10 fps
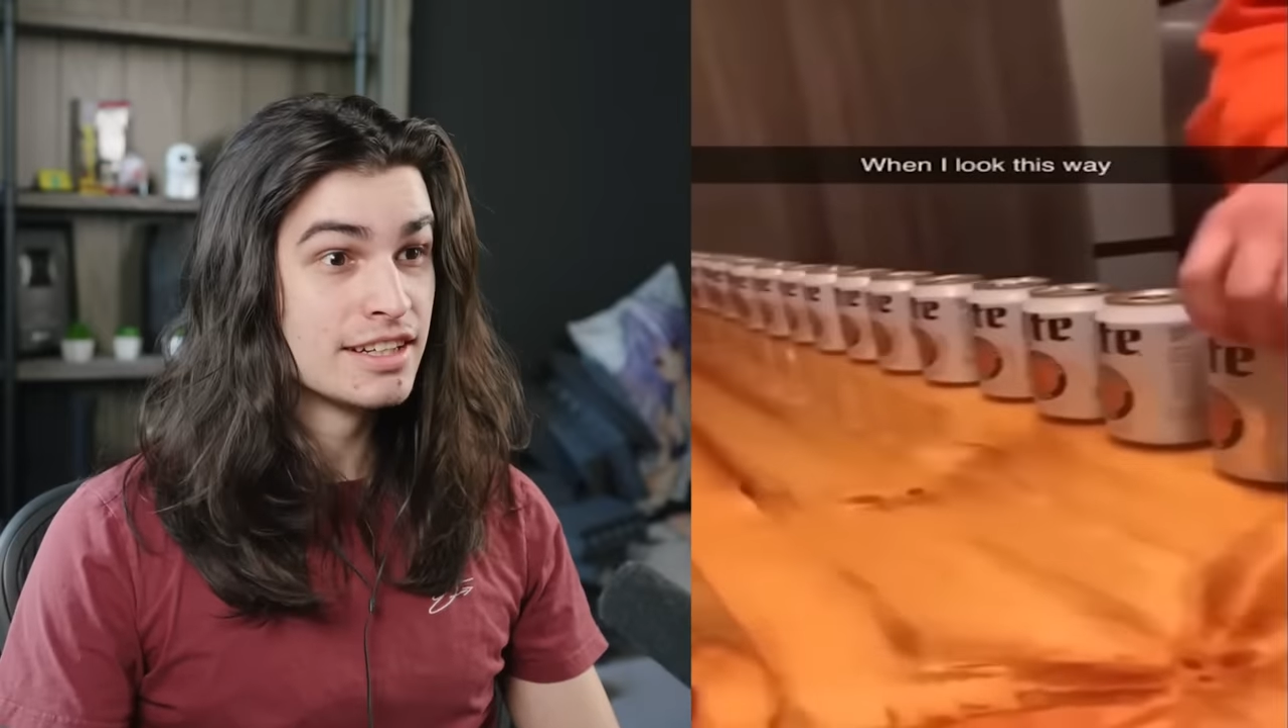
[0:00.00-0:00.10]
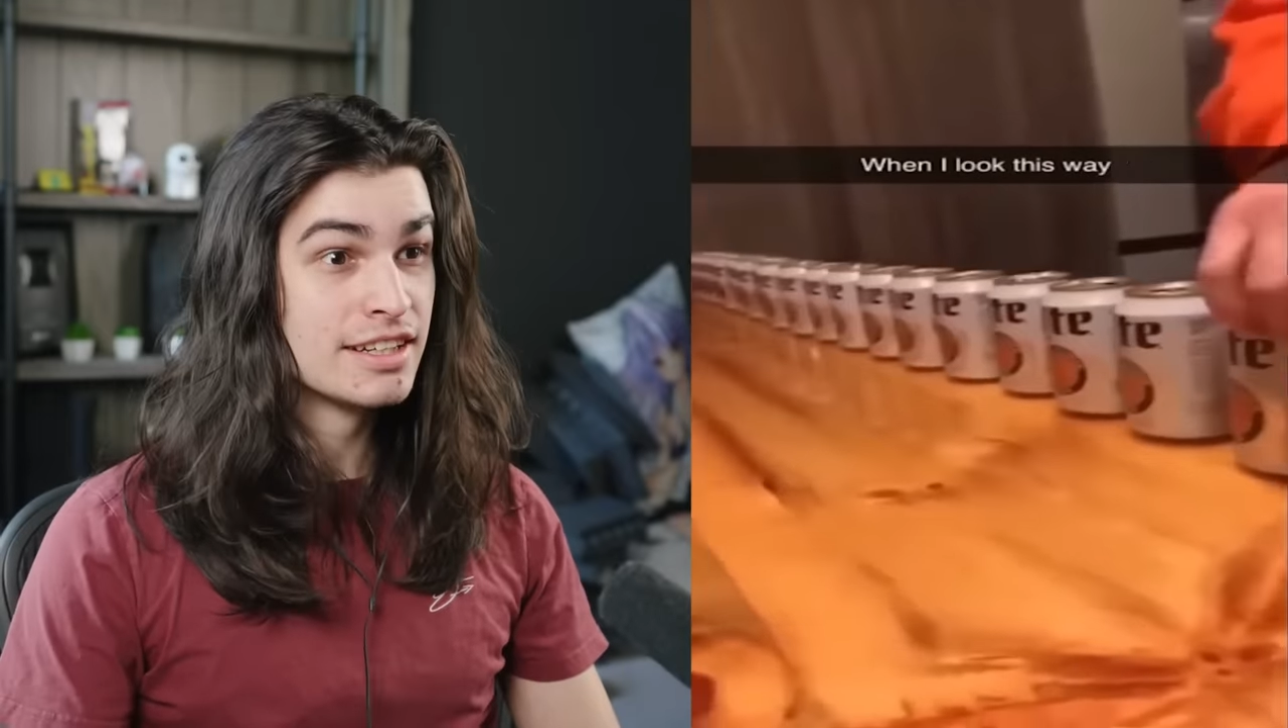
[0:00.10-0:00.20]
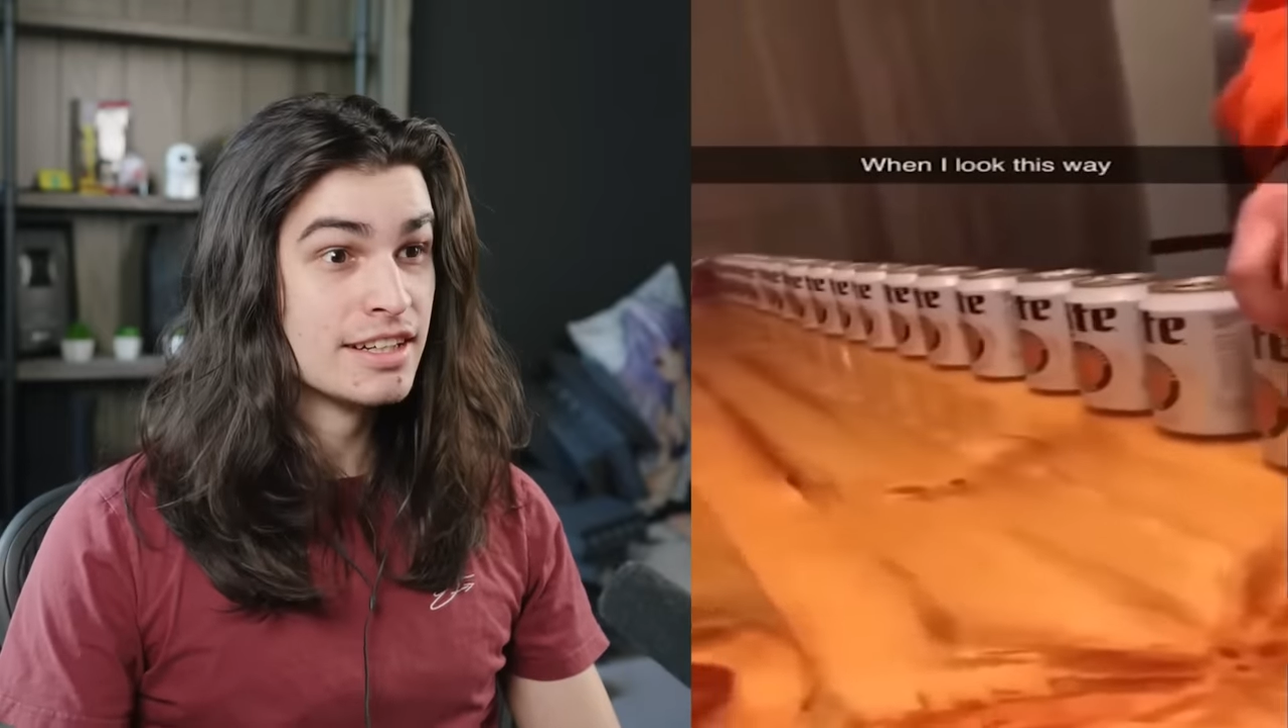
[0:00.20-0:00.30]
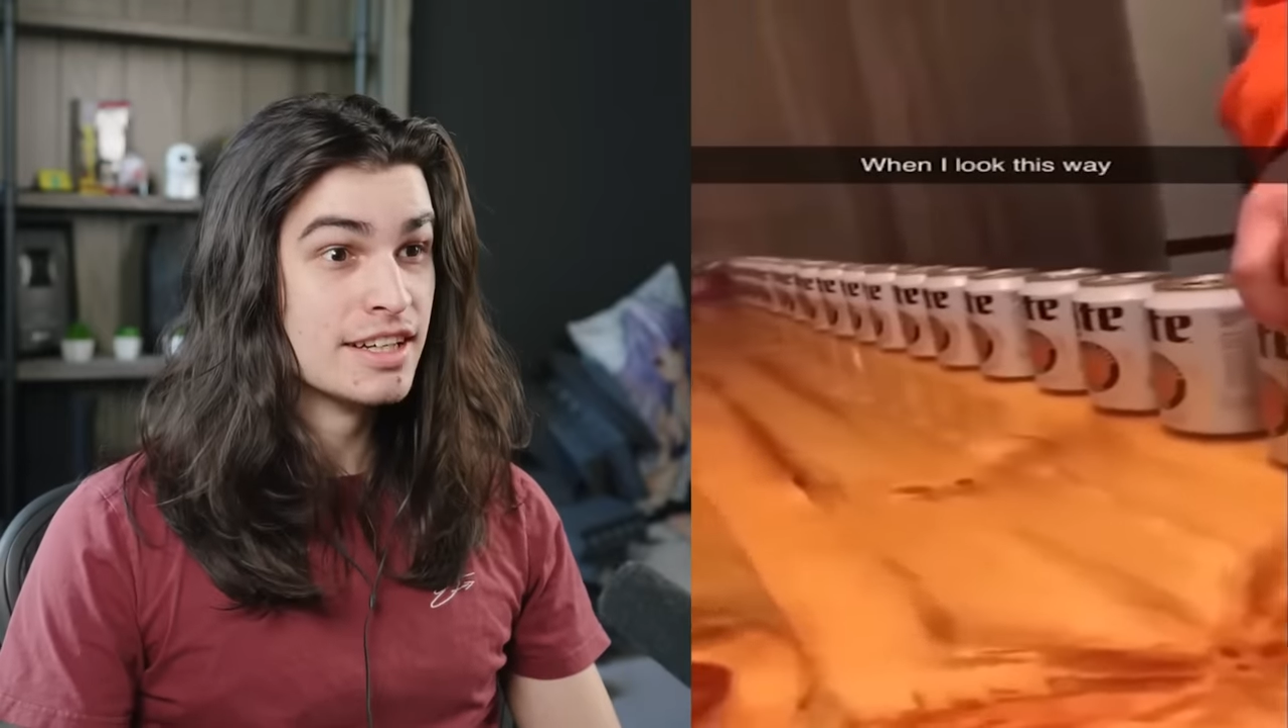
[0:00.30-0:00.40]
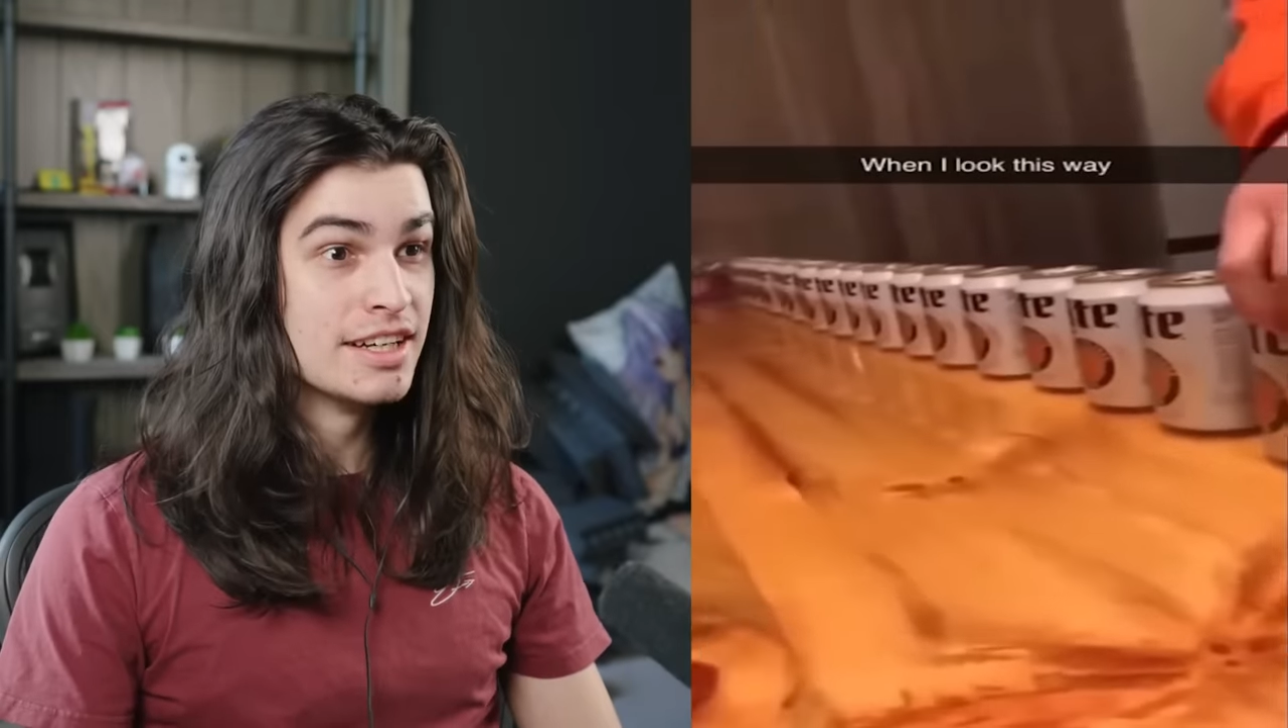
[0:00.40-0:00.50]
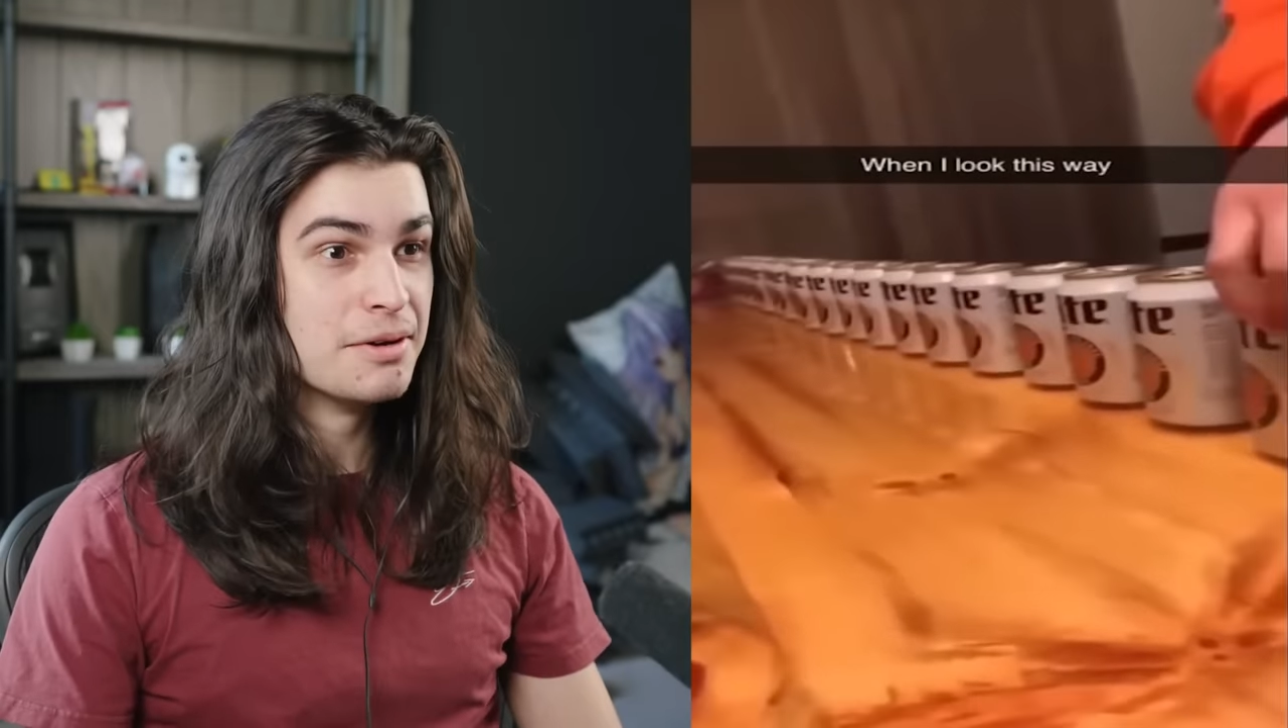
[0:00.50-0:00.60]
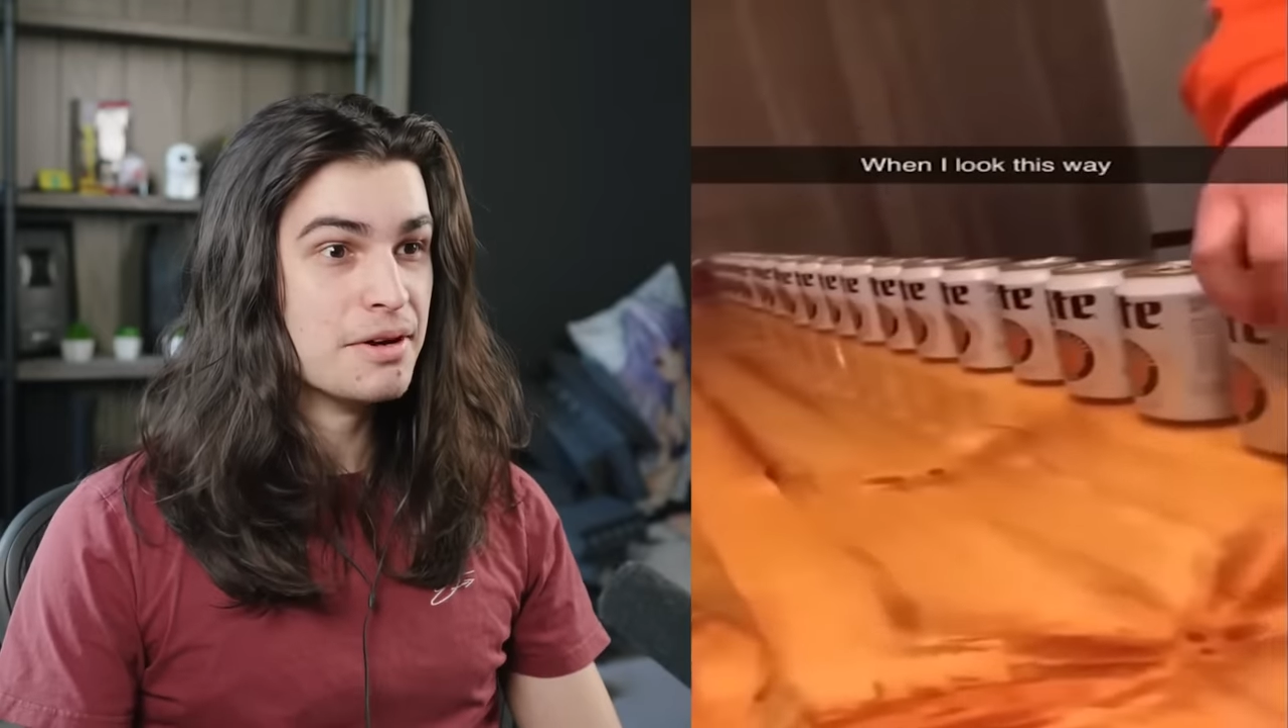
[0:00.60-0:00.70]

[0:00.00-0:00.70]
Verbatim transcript: this way,